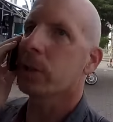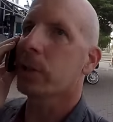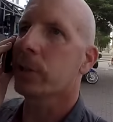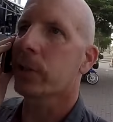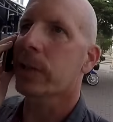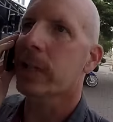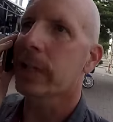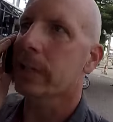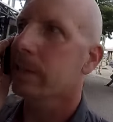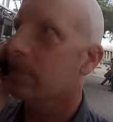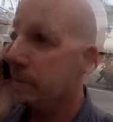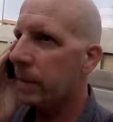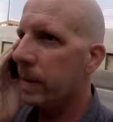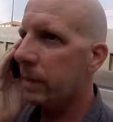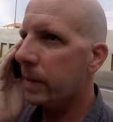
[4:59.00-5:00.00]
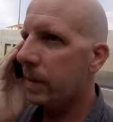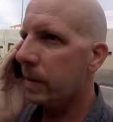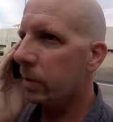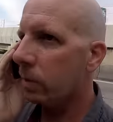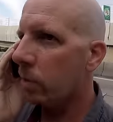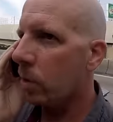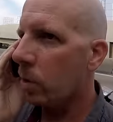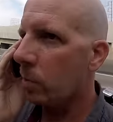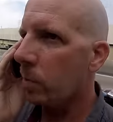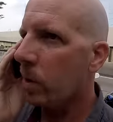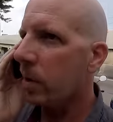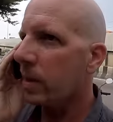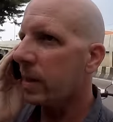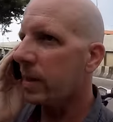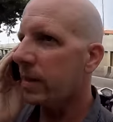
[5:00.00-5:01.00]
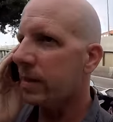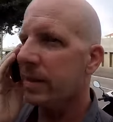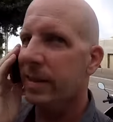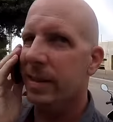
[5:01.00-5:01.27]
street. Maybe the wrong market.